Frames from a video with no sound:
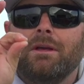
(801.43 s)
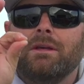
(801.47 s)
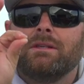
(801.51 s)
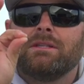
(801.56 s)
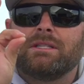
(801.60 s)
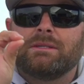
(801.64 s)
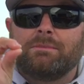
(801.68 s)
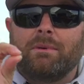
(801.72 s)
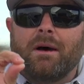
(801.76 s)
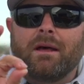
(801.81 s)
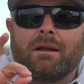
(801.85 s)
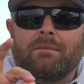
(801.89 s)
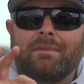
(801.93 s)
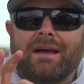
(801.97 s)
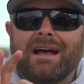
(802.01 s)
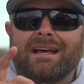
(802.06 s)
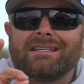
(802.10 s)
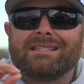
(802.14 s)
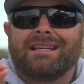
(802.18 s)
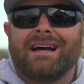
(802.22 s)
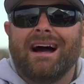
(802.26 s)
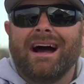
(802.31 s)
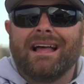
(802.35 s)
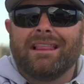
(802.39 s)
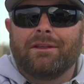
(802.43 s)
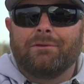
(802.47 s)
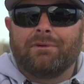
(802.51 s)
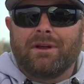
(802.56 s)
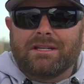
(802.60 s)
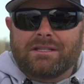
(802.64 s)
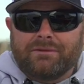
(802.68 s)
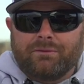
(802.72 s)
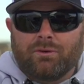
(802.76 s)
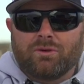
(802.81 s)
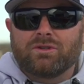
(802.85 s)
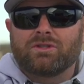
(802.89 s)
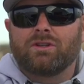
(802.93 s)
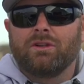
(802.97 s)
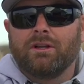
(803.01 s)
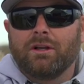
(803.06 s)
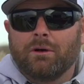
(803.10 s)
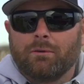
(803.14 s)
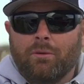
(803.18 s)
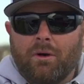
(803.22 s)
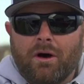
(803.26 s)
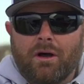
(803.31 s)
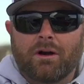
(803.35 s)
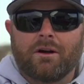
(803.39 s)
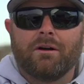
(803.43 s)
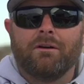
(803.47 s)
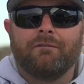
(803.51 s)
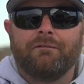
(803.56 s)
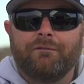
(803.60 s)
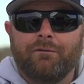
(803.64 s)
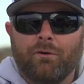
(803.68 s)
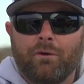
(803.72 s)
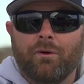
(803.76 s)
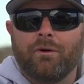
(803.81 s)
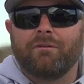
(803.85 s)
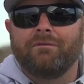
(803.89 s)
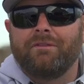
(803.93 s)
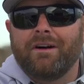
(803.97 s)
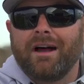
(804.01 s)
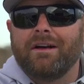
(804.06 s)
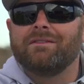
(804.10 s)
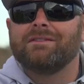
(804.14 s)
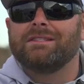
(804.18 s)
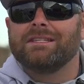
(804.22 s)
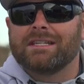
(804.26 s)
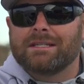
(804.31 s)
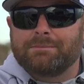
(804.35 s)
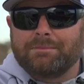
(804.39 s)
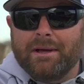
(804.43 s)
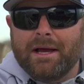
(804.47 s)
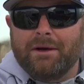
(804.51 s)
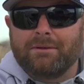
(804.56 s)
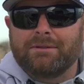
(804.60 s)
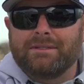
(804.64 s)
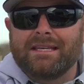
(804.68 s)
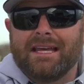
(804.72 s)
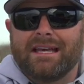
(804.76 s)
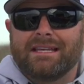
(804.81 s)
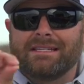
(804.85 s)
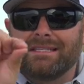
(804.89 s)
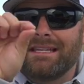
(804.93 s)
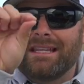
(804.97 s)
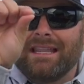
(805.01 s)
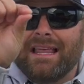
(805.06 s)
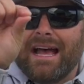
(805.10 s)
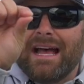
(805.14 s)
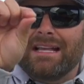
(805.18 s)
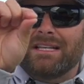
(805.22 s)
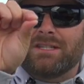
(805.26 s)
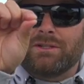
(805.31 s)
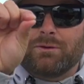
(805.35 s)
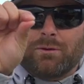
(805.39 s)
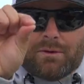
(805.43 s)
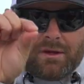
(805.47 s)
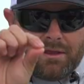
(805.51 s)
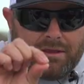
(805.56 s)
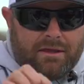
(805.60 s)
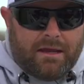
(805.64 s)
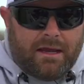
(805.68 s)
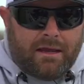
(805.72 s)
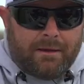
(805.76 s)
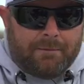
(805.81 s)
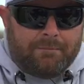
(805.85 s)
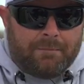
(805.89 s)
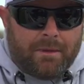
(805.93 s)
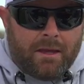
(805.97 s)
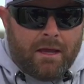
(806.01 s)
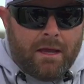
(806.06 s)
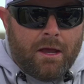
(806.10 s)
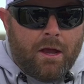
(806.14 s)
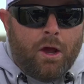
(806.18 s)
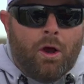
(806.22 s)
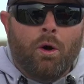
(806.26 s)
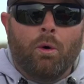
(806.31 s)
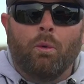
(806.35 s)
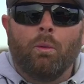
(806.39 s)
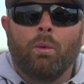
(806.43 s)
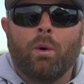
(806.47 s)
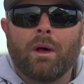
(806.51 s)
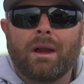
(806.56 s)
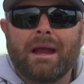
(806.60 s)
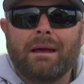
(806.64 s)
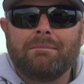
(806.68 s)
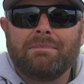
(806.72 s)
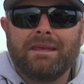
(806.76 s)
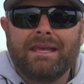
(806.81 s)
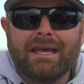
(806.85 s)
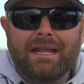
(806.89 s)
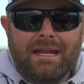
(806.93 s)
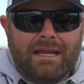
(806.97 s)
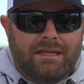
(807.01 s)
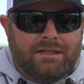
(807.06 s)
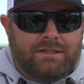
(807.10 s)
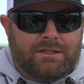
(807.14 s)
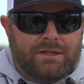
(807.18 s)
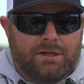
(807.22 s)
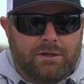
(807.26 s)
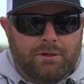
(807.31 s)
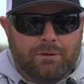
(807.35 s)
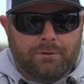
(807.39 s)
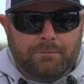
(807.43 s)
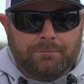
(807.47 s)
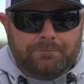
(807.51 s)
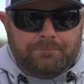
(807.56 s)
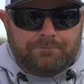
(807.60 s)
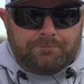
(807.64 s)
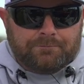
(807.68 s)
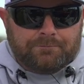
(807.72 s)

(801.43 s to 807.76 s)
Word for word: spotted bass, Highland Reservoirs, clear water, four, five, six pound test, that sort of thing. What I'm getting to,